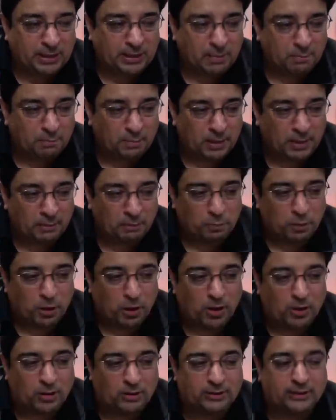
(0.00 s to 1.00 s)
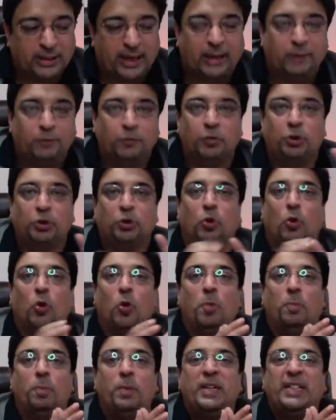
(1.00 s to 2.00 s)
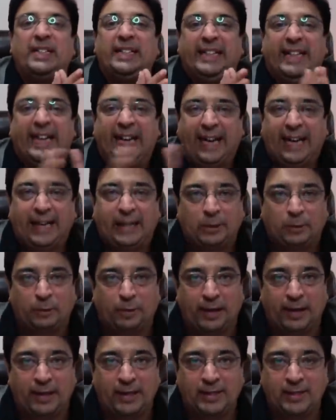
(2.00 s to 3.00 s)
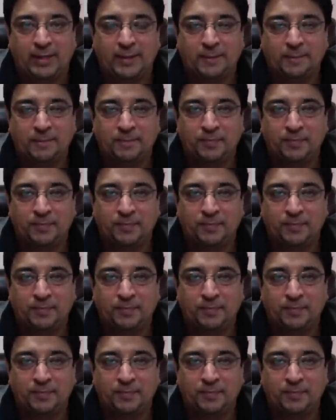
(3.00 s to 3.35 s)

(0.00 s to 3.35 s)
stumbling block that would open gateways,